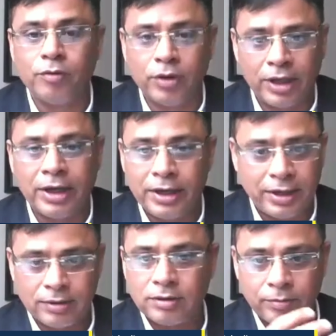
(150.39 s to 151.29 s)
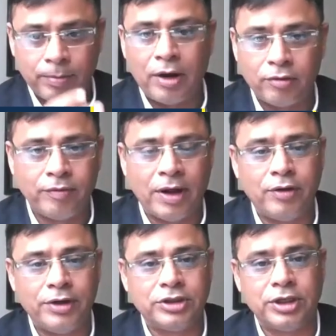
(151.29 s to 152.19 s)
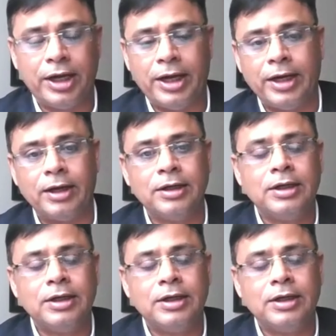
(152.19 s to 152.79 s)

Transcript: work in India, part of the value addition in India.